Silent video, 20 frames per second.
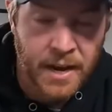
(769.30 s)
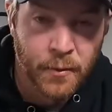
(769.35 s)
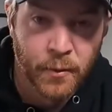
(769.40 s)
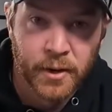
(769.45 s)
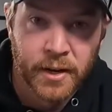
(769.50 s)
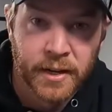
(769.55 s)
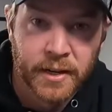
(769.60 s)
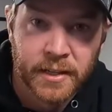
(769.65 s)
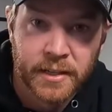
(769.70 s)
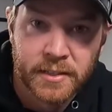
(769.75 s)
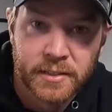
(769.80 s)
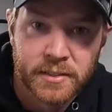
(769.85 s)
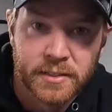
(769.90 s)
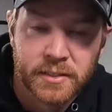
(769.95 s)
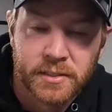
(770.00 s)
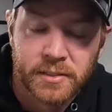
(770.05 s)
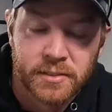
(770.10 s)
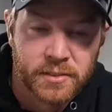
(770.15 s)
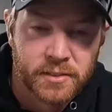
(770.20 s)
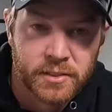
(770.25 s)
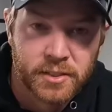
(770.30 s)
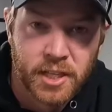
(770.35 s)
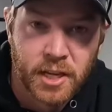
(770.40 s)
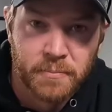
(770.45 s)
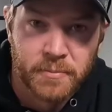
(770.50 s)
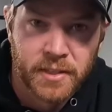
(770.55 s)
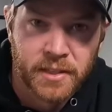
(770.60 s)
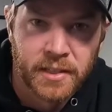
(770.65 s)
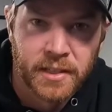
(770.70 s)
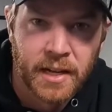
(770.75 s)
A-rig is
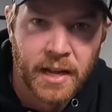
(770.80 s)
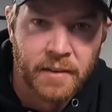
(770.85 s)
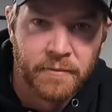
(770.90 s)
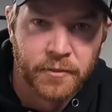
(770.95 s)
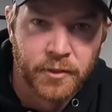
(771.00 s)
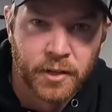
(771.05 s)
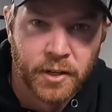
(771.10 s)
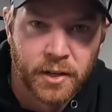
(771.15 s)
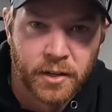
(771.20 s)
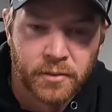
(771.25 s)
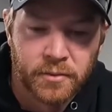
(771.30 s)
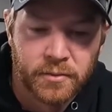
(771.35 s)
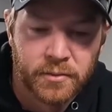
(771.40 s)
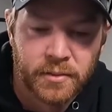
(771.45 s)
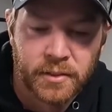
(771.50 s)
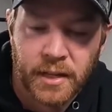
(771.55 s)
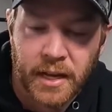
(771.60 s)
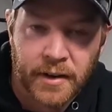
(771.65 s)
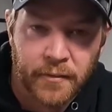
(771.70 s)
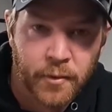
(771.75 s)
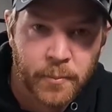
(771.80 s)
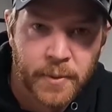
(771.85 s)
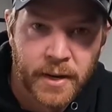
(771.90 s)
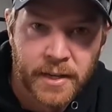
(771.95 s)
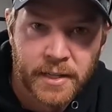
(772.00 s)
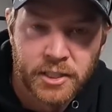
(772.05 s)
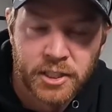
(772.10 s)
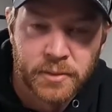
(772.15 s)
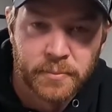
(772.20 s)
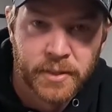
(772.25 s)
something that I've thrown.
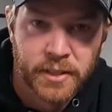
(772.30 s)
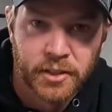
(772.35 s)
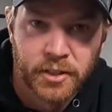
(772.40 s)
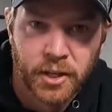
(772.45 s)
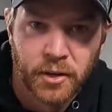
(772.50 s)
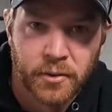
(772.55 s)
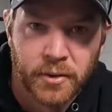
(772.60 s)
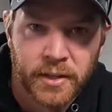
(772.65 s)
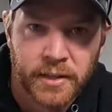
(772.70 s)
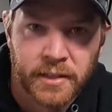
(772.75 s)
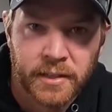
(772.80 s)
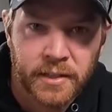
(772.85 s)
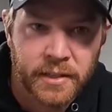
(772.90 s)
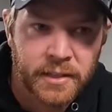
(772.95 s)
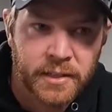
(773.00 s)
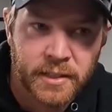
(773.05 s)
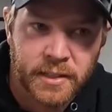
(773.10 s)
Everybody should be throwing it.